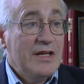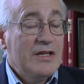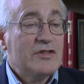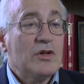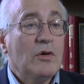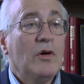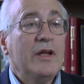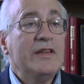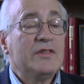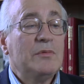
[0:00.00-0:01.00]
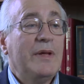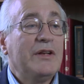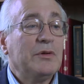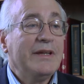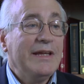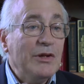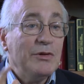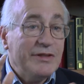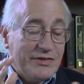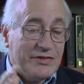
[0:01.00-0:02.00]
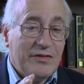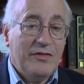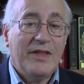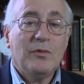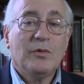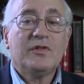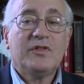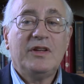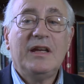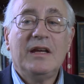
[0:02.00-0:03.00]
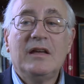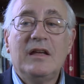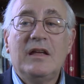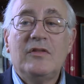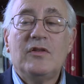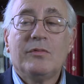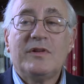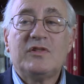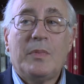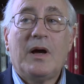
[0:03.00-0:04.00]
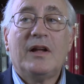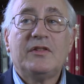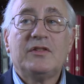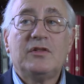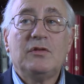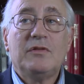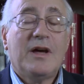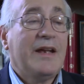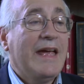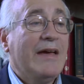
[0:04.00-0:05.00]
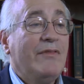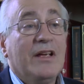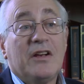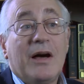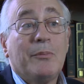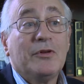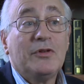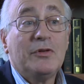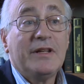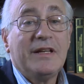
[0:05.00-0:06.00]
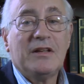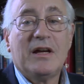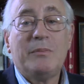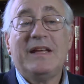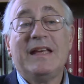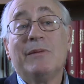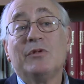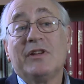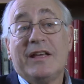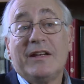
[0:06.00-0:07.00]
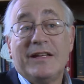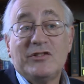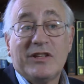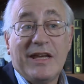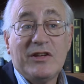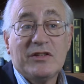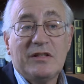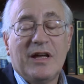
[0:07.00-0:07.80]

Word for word: So is the mental illness that we're seeing the response to not having an opportunity, not being able to get an education,